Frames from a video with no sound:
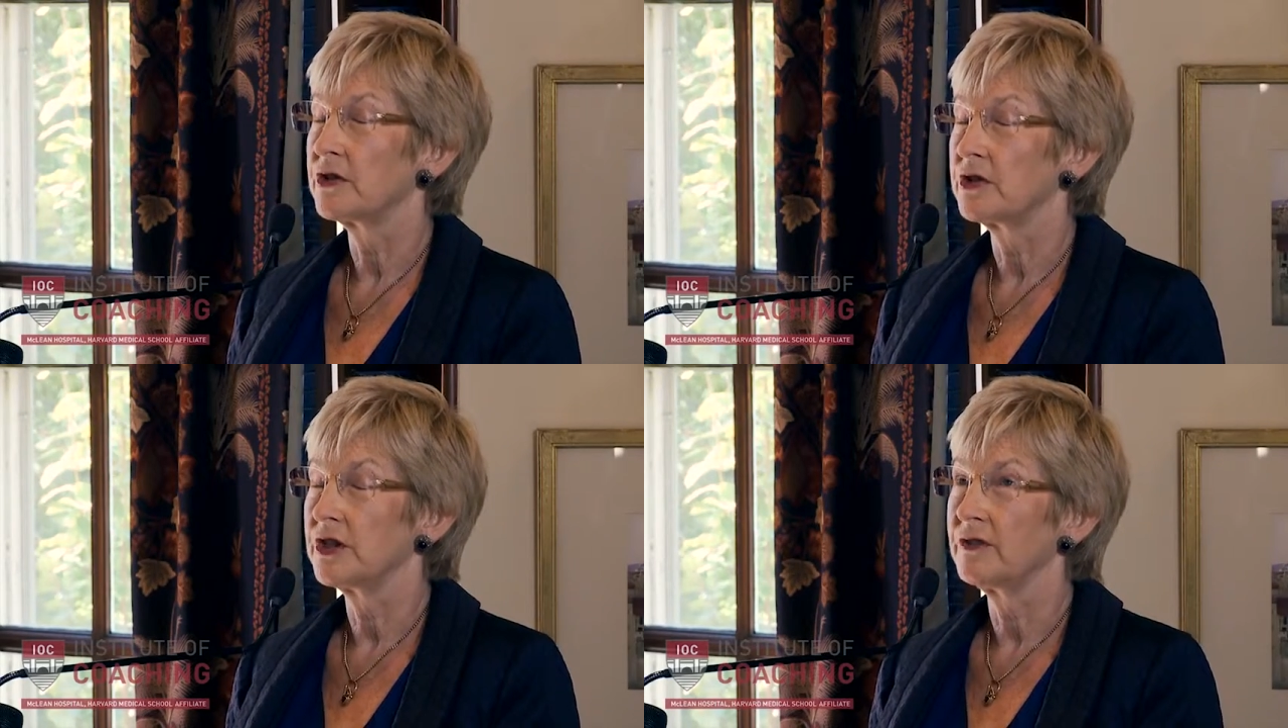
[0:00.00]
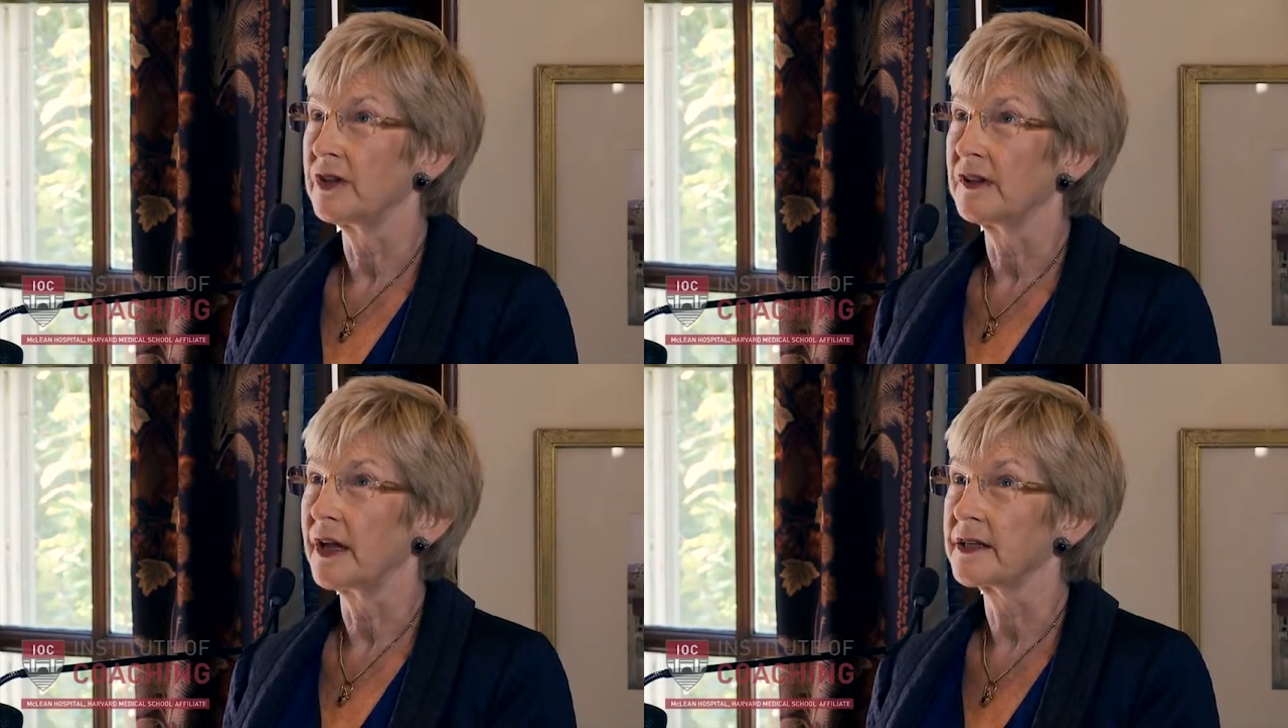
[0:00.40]
chief
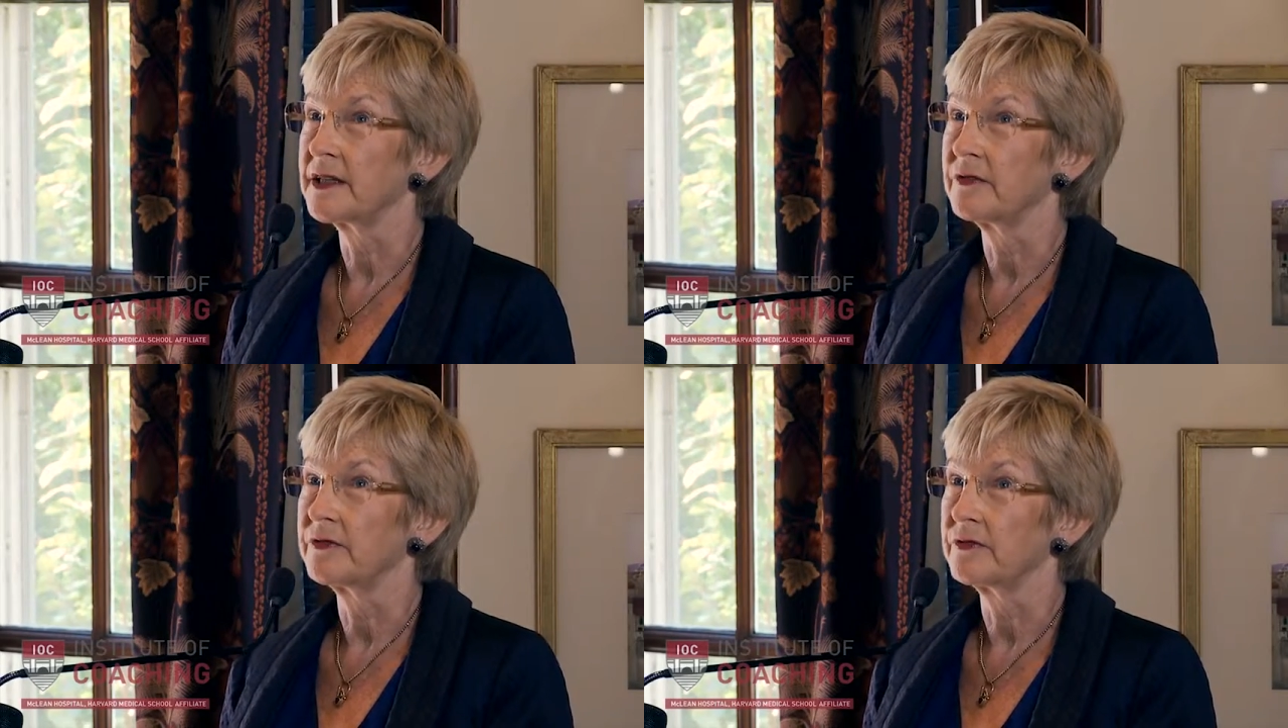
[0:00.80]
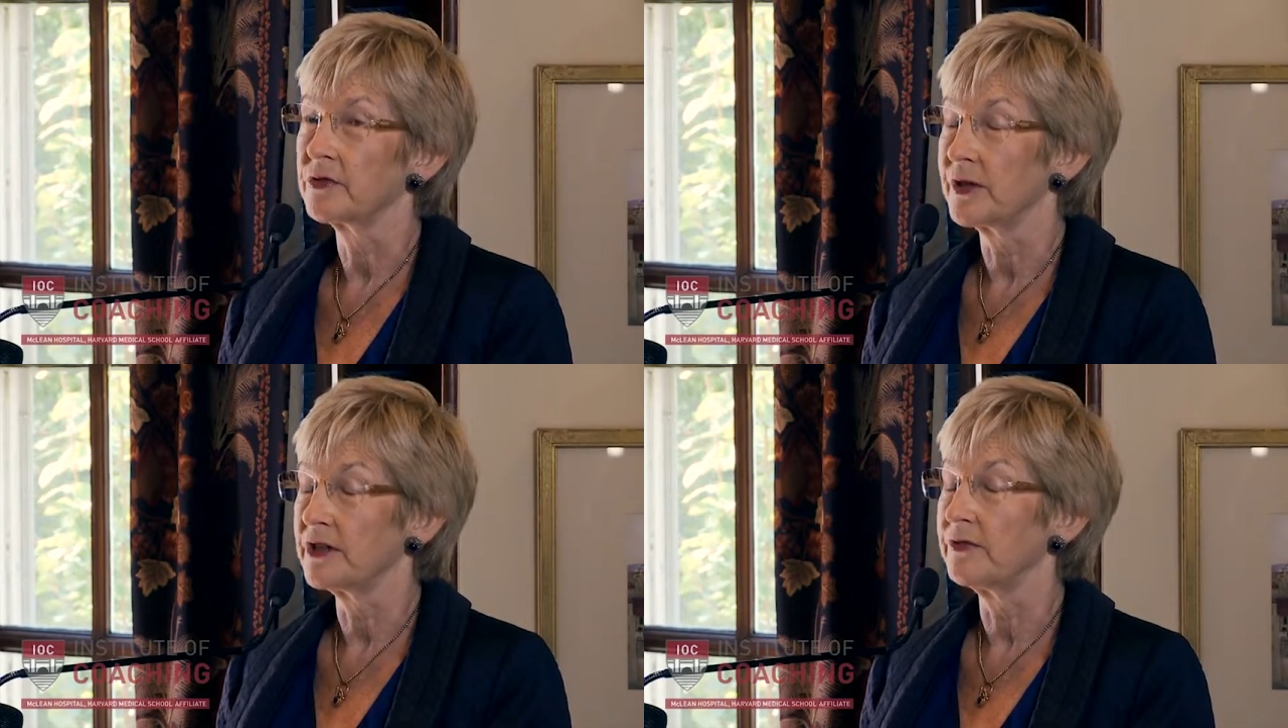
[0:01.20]
executive
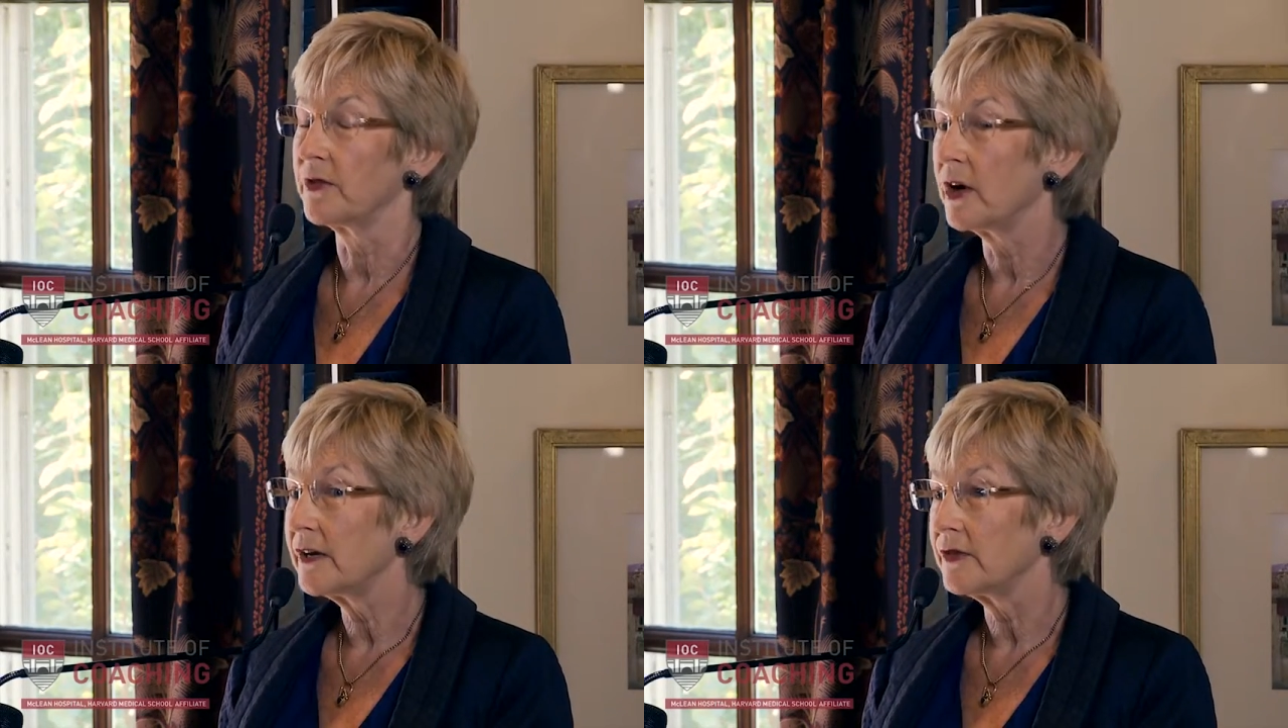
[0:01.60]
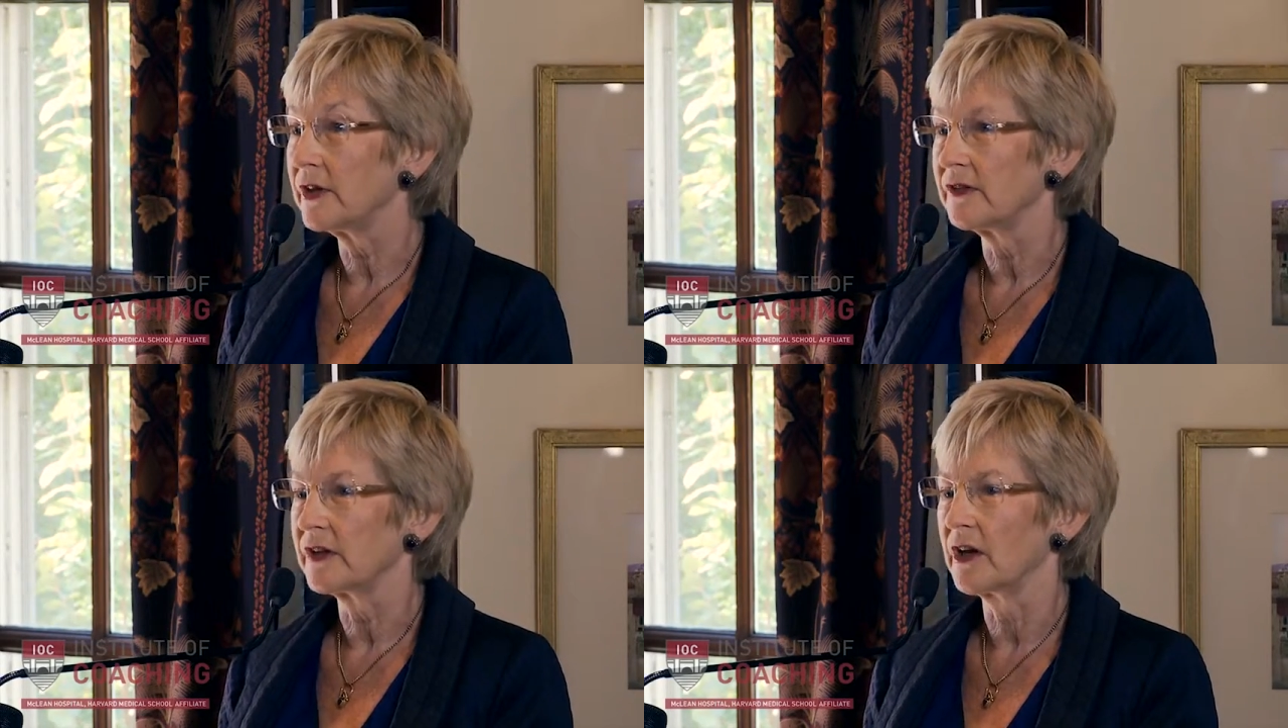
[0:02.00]
25
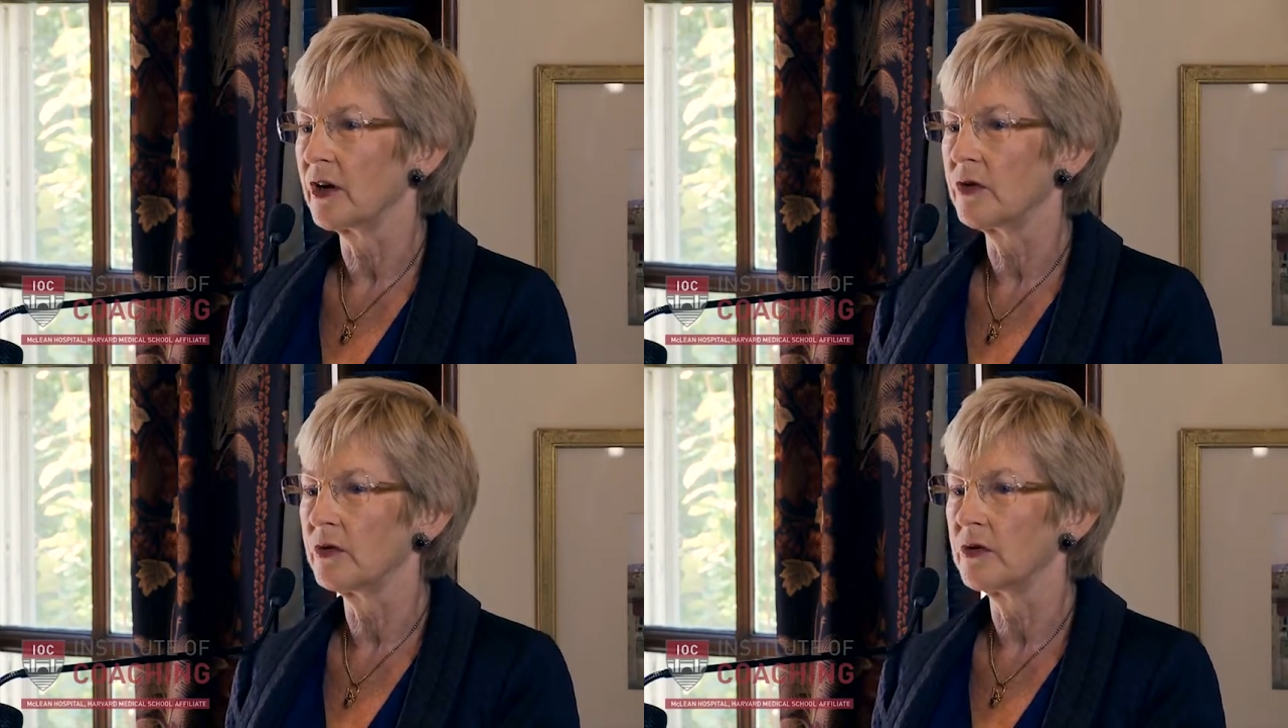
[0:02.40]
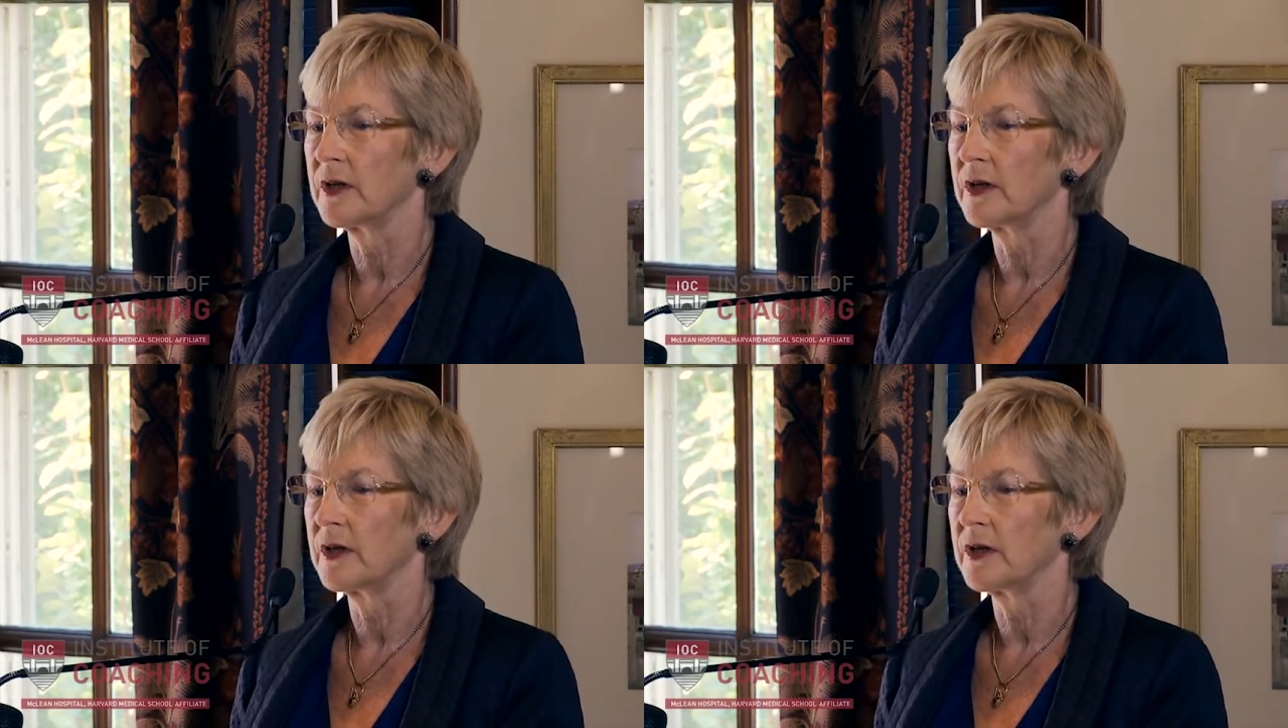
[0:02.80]
years ago